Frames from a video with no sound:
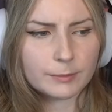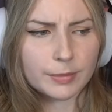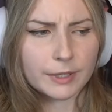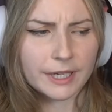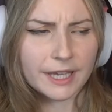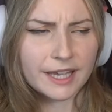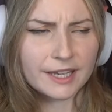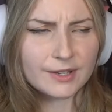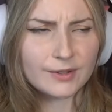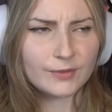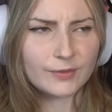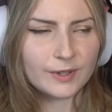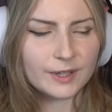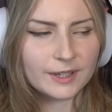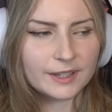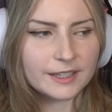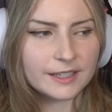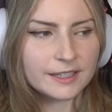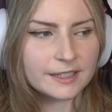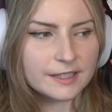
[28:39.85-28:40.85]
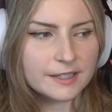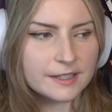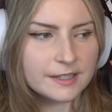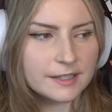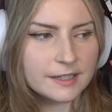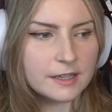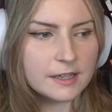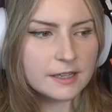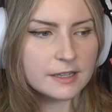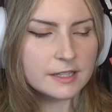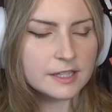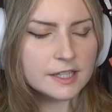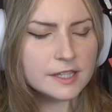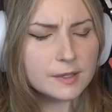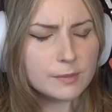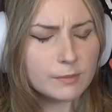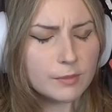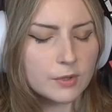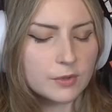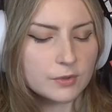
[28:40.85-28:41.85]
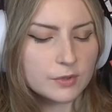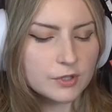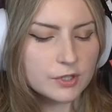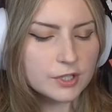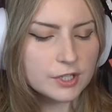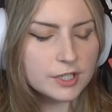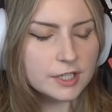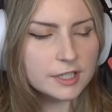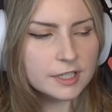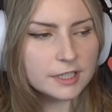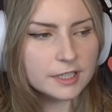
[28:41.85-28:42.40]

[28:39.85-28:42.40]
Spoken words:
But can you feel this? Smooch.